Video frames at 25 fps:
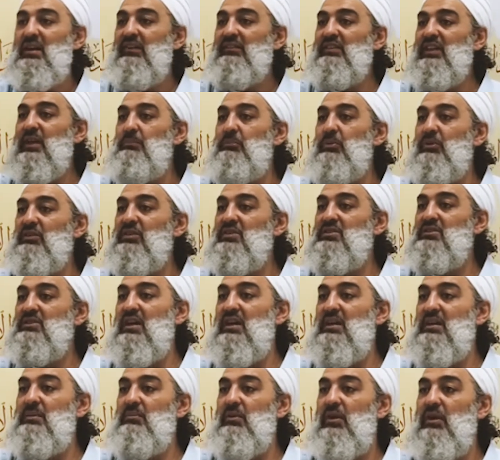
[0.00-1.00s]
they put the
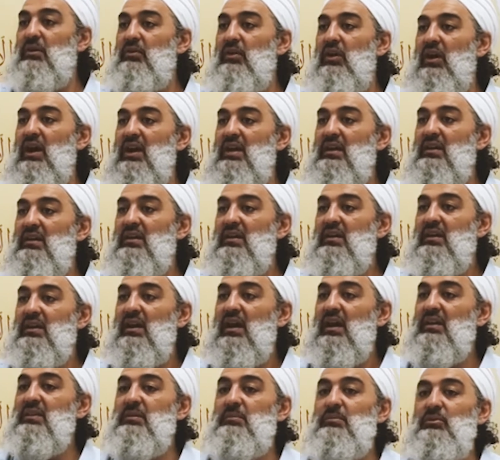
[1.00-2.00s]
sun in my right
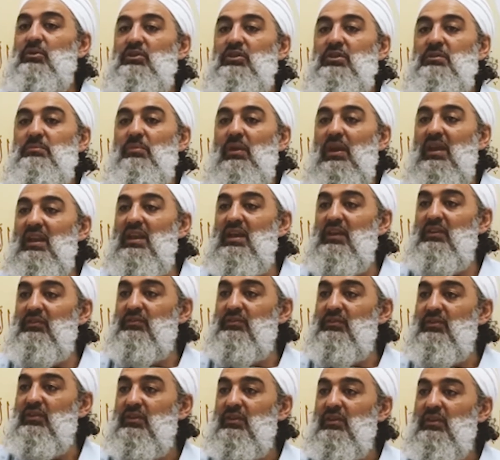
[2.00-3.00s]
and the moon in my
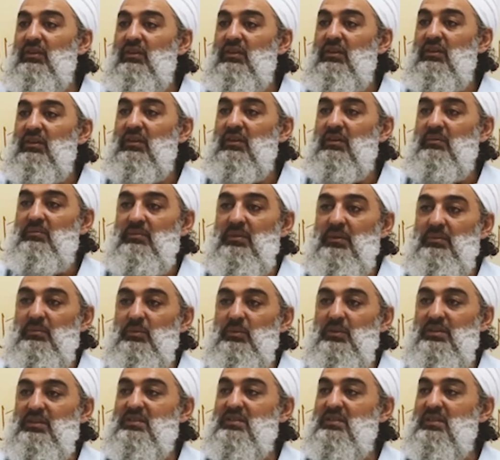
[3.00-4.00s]
left. Remember
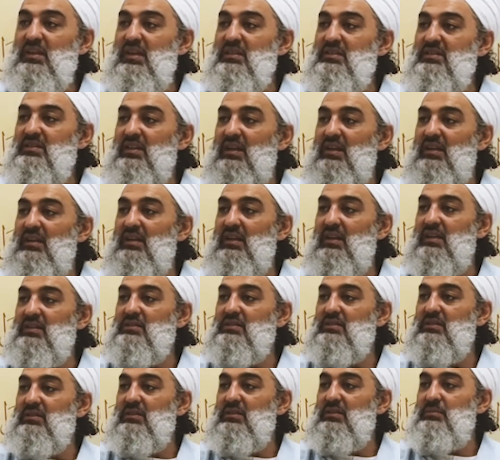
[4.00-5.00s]
we discussed that
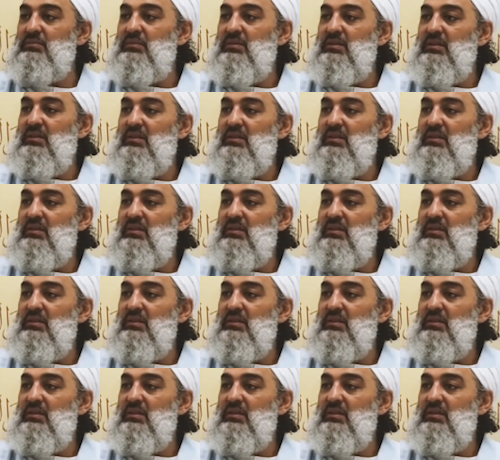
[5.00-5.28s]
last time?